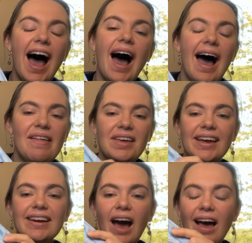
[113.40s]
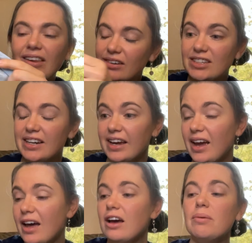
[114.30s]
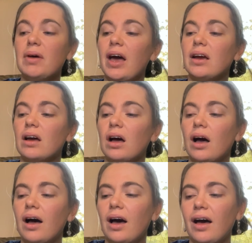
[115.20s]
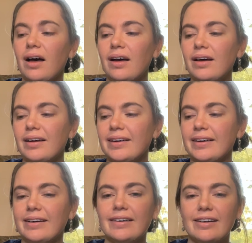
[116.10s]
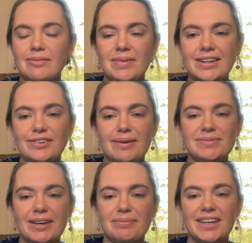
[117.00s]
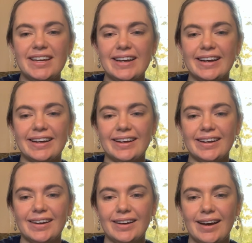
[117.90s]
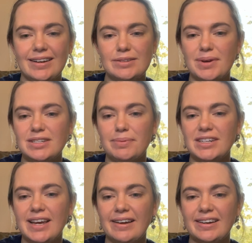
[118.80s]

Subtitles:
And then I looked at it and I'm like, oh, my drum's up here and it's meant to be down